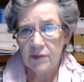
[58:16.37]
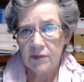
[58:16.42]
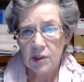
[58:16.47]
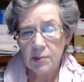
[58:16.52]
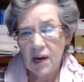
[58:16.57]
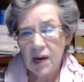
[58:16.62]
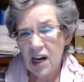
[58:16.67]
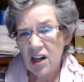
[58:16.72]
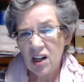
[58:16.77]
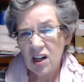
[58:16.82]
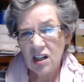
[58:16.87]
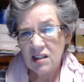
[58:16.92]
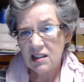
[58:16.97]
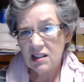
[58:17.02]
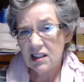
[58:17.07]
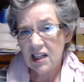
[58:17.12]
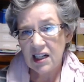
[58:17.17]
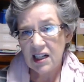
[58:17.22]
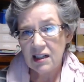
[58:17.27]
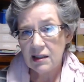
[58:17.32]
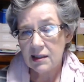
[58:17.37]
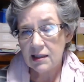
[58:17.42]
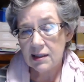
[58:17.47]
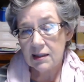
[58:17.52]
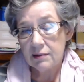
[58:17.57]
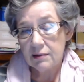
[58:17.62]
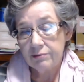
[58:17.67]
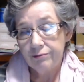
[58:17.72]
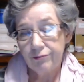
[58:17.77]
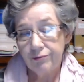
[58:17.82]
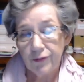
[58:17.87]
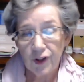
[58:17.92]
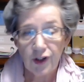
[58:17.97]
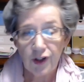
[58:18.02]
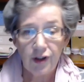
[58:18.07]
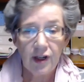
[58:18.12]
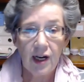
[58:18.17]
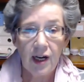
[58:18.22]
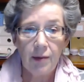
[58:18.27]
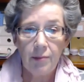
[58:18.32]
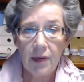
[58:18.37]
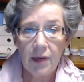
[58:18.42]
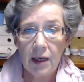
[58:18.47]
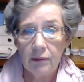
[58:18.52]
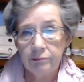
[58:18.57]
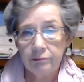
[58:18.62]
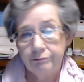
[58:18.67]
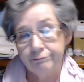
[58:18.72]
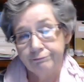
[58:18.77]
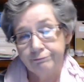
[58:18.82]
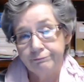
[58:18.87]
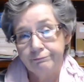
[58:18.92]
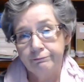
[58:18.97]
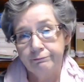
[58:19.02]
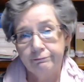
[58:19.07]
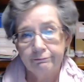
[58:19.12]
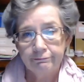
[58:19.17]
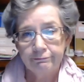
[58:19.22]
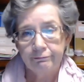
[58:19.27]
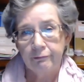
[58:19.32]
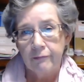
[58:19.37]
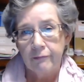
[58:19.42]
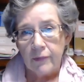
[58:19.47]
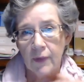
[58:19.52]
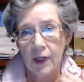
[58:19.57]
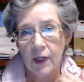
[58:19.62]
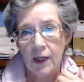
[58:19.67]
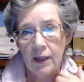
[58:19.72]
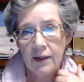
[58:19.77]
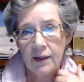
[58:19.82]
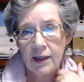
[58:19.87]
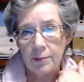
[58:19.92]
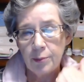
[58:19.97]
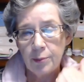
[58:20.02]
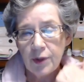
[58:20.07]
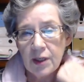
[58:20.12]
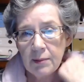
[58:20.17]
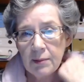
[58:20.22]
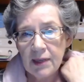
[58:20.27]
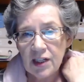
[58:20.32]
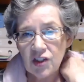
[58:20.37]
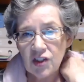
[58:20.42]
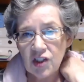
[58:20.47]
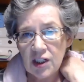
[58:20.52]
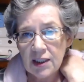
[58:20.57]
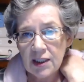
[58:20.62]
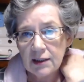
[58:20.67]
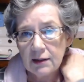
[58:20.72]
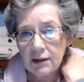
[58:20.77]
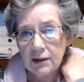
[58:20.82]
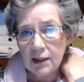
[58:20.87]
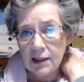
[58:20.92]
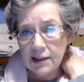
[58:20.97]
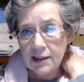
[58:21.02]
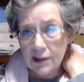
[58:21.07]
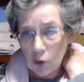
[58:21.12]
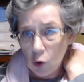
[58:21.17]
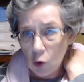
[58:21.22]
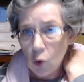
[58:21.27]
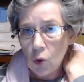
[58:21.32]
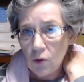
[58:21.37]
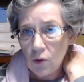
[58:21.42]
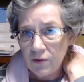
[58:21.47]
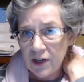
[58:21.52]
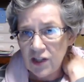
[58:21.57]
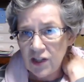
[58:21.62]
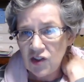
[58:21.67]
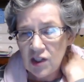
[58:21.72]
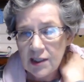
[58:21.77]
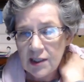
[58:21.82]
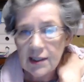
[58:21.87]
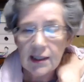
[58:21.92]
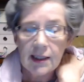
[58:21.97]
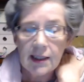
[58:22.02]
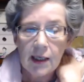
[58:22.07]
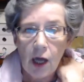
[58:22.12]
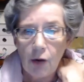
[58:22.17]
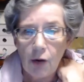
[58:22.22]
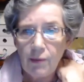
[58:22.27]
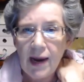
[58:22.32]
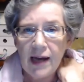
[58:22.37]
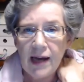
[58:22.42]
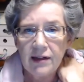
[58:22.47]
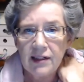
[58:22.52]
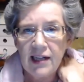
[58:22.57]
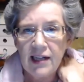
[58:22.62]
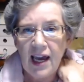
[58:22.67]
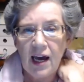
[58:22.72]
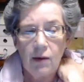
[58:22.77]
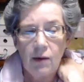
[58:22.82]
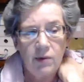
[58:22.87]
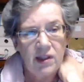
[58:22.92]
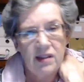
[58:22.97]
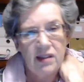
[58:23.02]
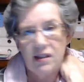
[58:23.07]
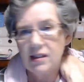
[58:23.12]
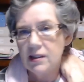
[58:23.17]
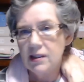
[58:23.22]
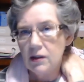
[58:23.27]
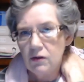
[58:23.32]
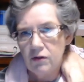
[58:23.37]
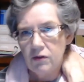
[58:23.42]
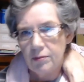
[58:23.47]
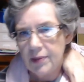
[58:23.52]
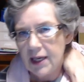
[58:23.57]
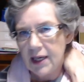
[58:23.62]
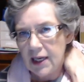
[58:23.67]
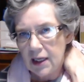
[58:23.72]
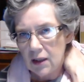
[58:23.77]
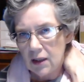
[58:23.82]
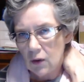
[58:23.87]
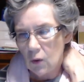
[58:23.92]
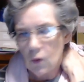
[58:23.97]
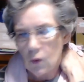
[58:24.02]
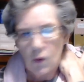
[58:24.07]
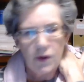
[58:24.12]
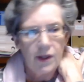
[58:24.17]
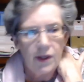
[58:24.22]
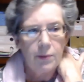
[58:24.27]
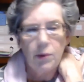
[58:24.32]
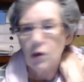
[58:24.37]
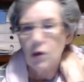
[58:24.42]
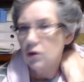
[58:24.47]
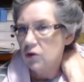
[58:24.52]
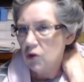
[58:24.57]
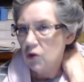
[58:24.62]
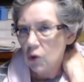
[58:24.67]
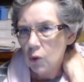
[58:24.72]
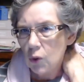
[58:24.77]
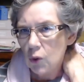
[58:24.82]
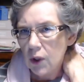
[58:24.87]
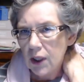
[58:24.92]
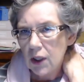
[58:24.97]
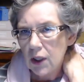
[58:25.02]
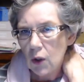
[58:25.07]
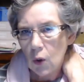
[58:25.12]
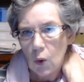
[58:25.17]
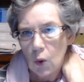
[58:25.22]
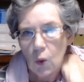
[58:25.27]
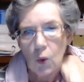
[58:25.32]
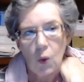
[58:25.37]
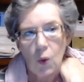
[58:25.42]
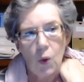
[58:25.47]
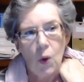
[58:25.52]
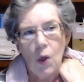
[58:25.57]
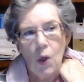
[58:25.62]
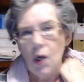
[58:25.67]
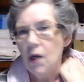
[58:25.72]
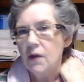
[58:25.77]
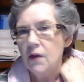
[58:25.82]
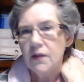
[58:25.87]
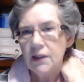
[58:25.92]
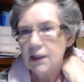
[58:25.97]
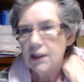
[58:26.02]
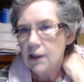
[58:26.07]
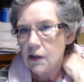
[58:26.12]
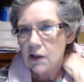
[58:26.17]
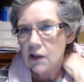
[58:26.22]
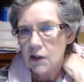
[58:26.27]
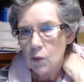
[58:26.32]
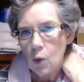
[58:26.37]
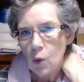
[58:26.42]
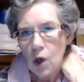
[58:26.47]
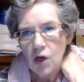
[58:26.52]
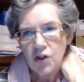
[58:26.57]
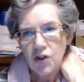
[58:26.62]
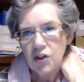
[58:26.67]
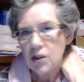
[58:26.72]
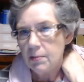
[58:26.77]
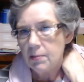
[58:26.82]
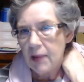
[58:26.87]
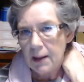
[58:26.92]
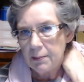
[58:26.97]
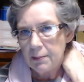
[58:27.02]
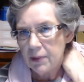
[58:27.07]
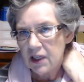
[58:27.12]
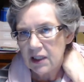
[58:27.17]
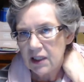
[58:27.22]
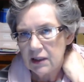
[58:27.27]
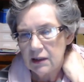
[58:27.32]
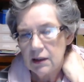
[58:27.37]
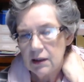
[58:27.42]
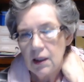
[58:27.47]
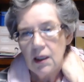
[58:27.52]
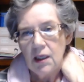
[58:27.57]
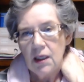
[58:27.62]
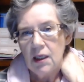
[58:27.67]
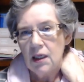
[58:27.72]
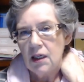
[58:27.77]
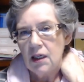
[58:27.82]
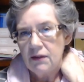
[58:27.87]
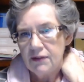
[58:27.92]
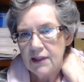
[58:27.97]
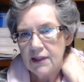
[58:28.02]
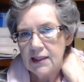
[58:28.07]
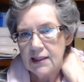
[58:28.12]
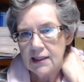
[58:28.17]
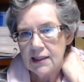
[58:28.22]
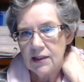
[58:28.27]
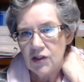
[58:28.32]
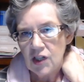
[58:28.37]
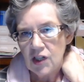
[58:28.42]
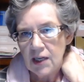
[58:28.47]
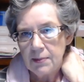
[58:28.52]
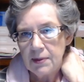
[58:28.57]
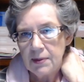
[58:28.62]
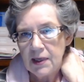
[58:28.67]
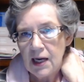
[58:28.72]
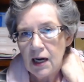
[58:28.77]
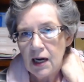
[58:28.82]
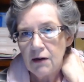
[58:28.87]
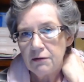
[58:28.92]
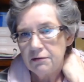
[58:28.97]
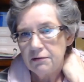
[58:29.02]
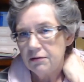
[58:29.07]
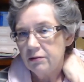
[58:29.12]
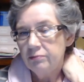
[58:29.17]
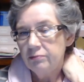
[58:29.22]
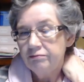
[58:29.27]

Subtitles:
tomatoes, lettuce, cucumber. They're pretty much it as the core veggies. And then I round it out with the silver beet or the bok choy or the little squash, the pumpkin, if it's cheap enough.